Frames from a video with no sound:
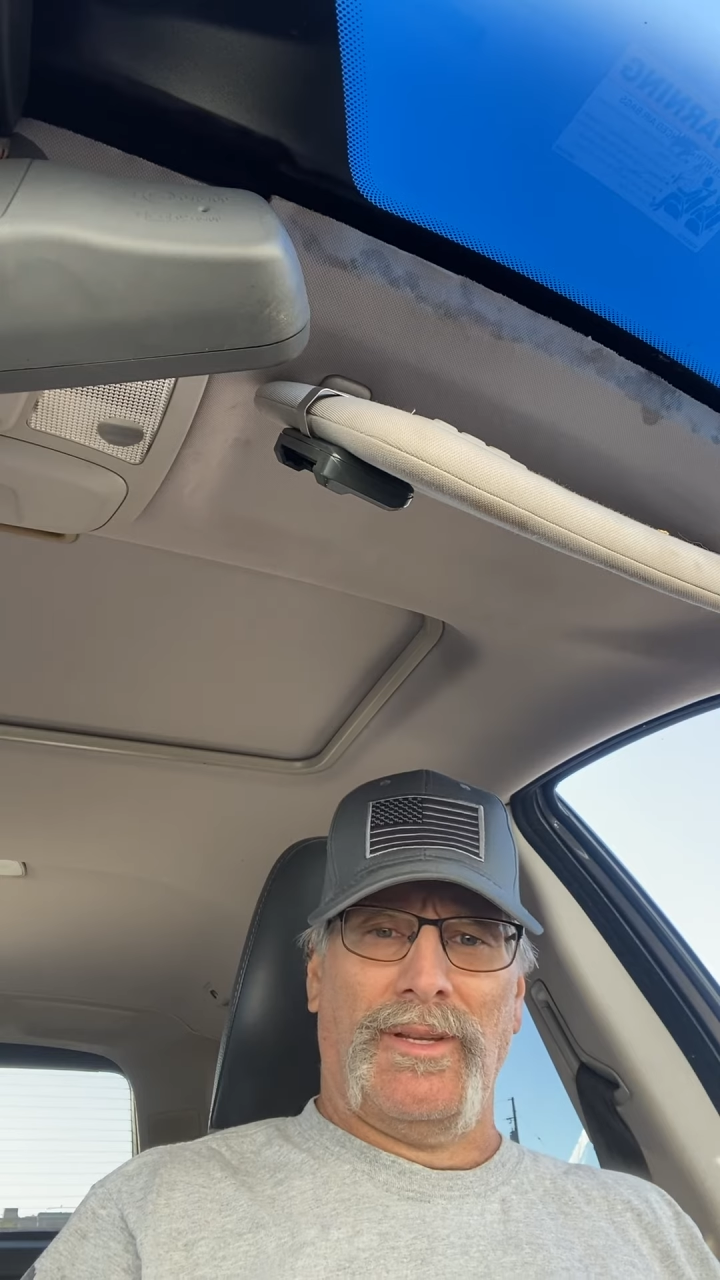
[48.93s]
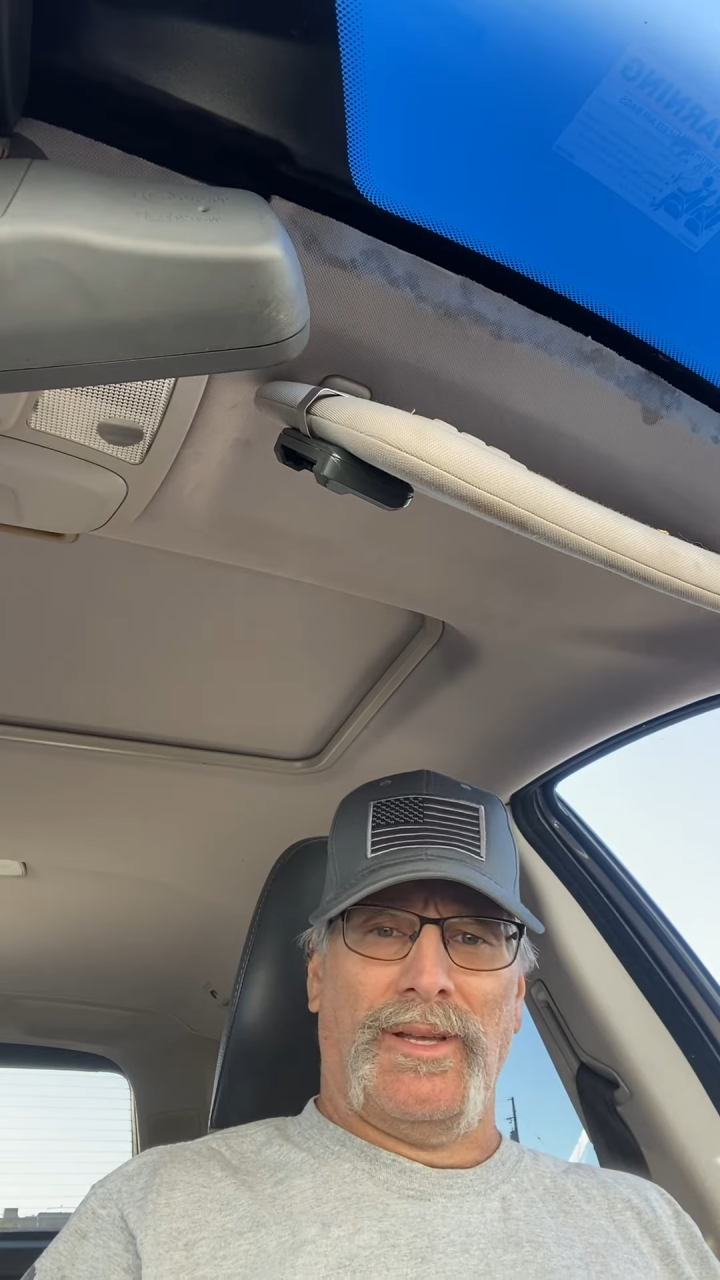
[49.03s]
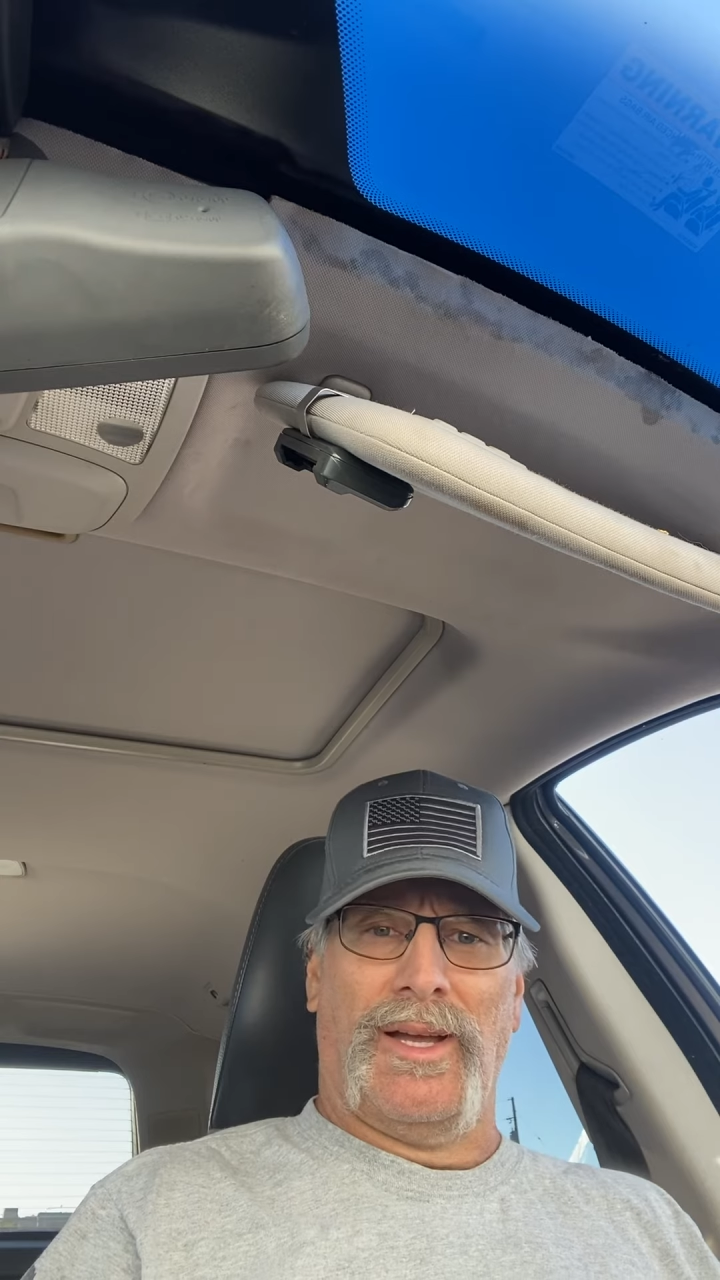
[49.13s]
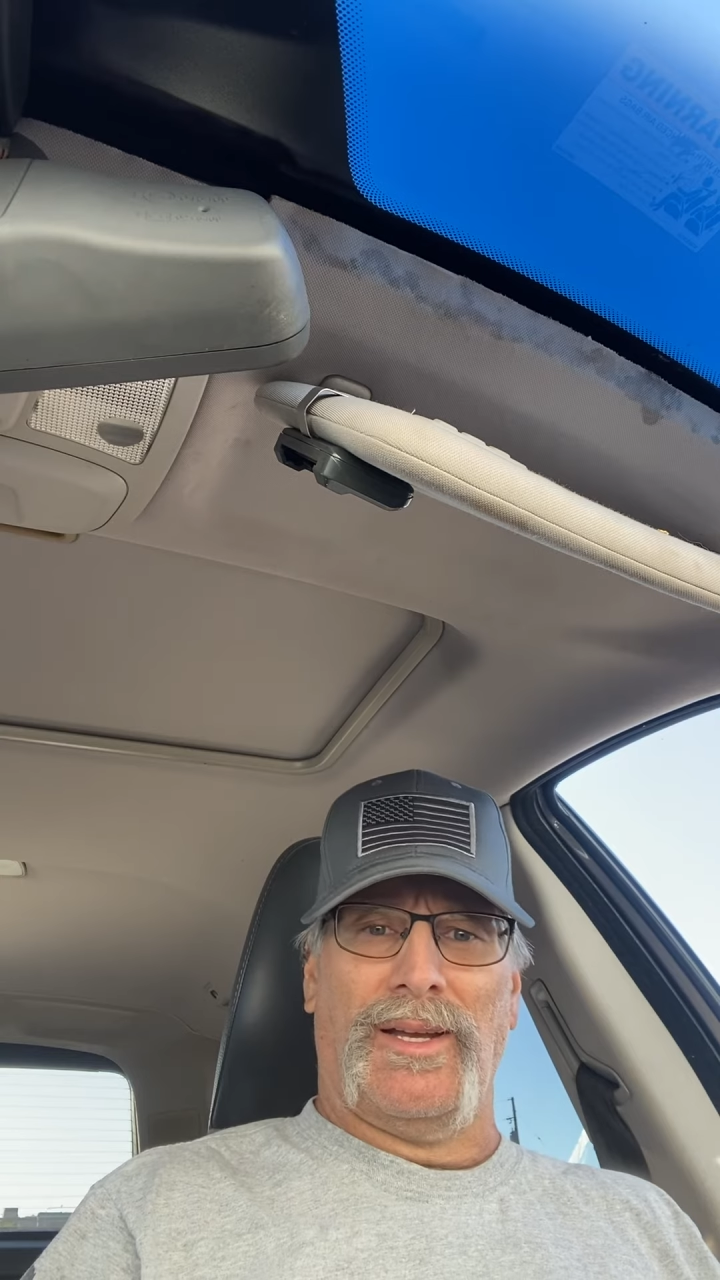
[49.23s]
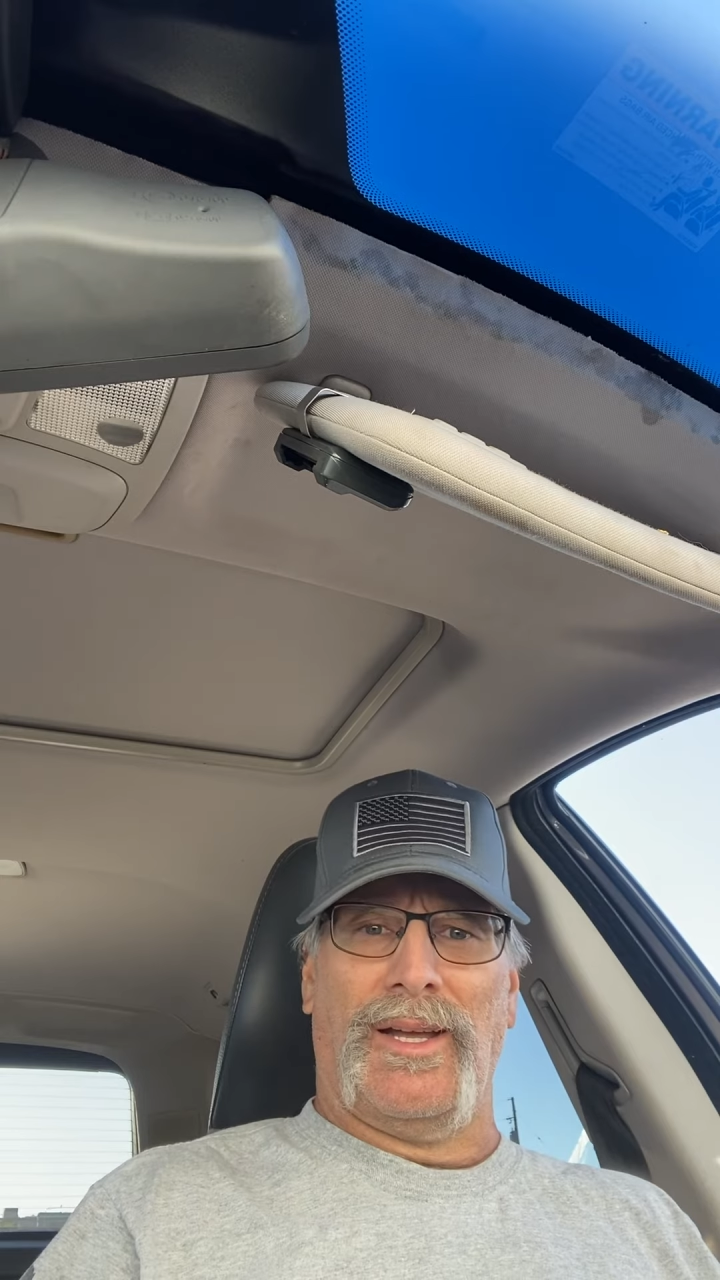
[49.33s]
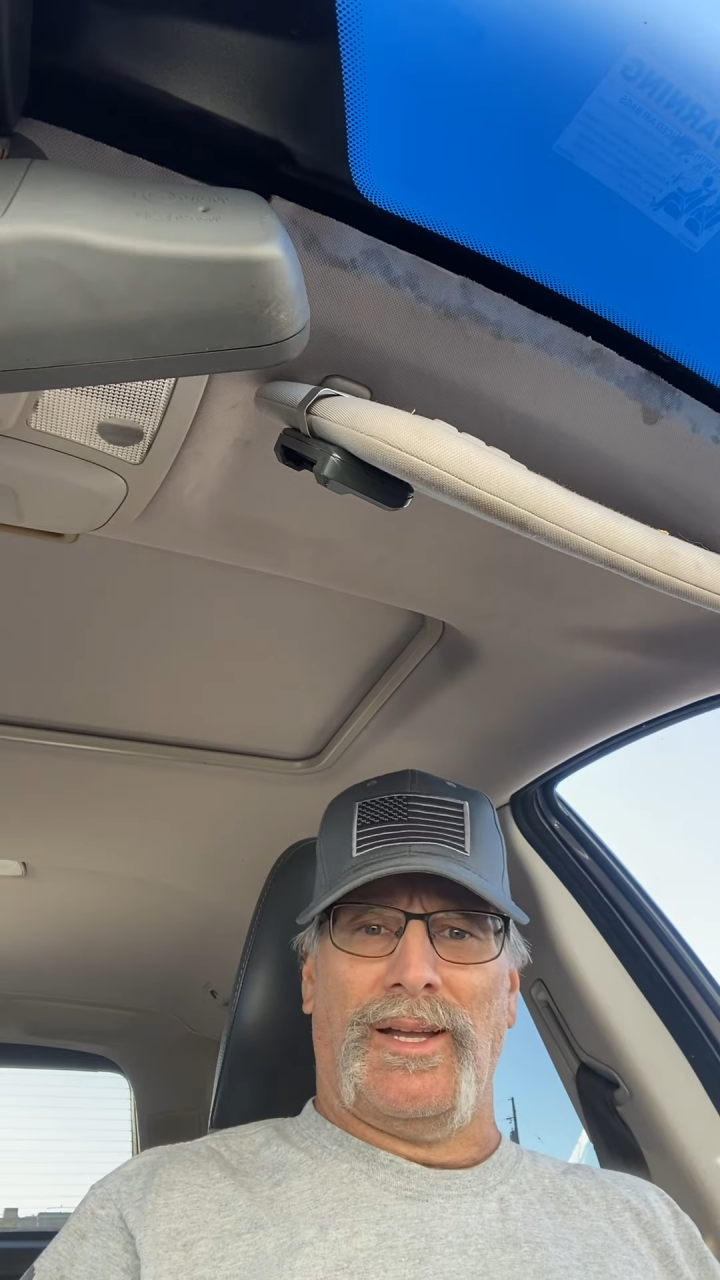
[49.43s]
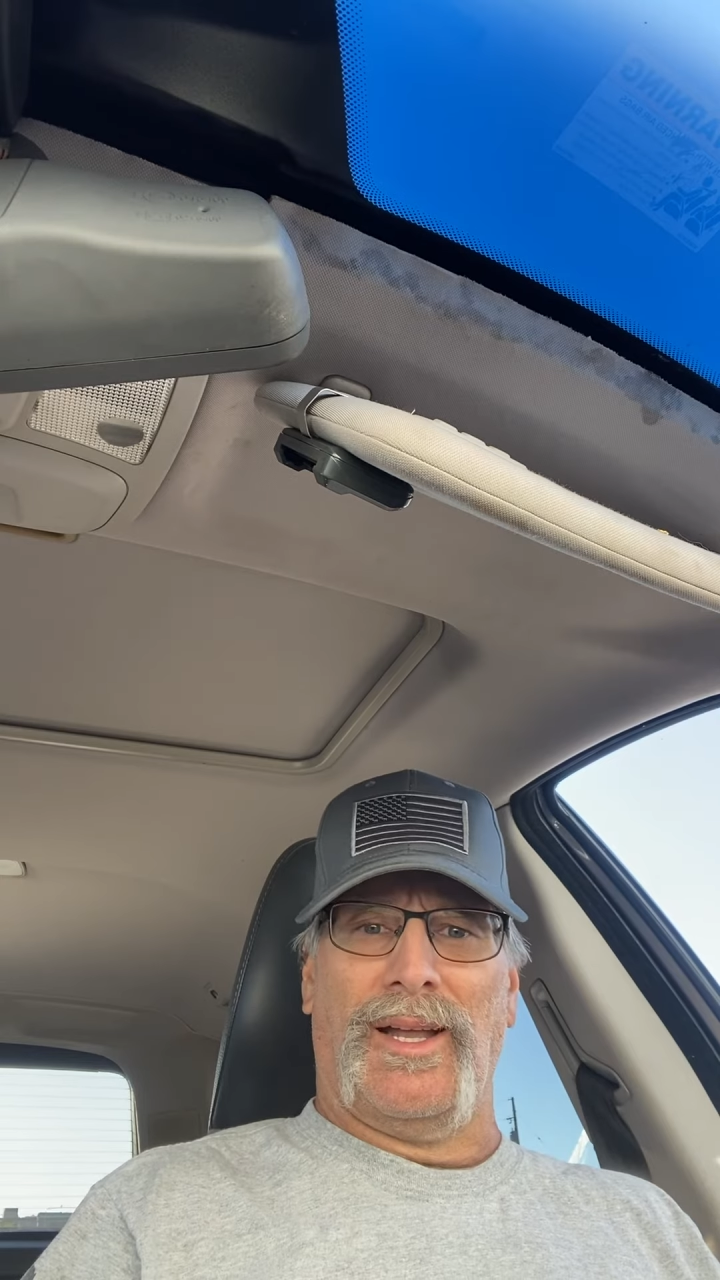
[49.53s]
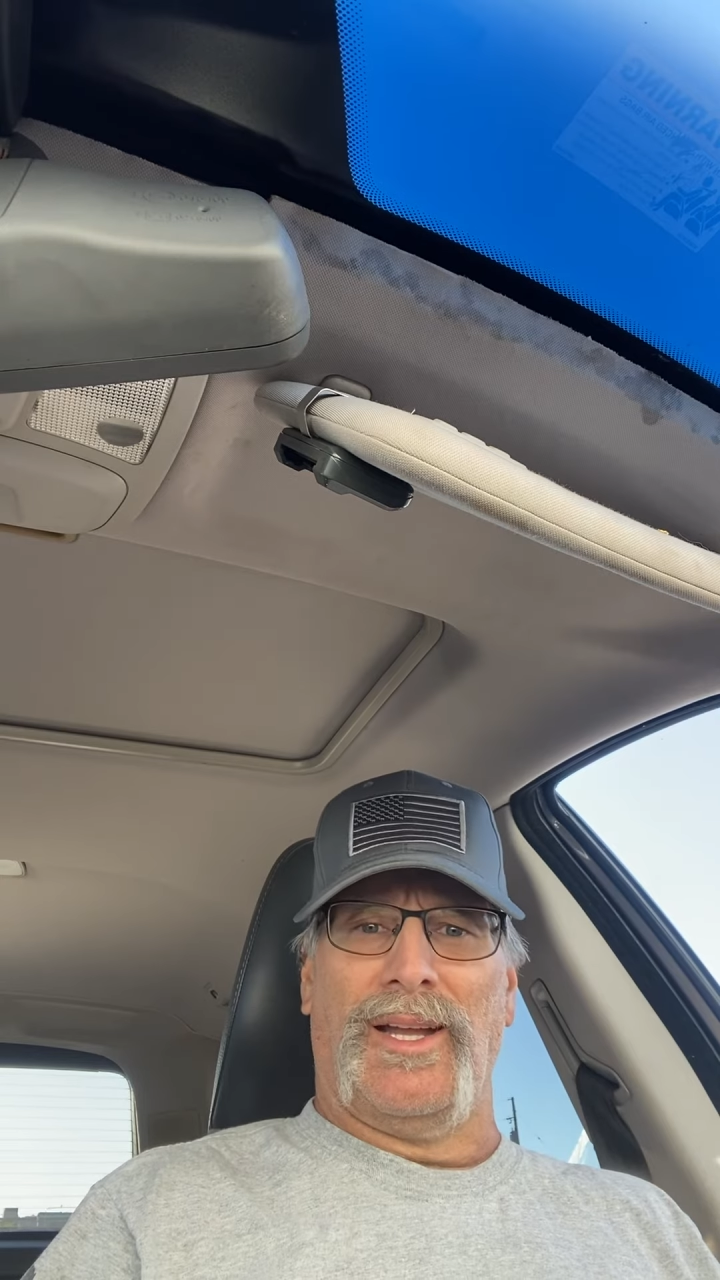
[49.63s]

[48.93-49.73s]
on, on how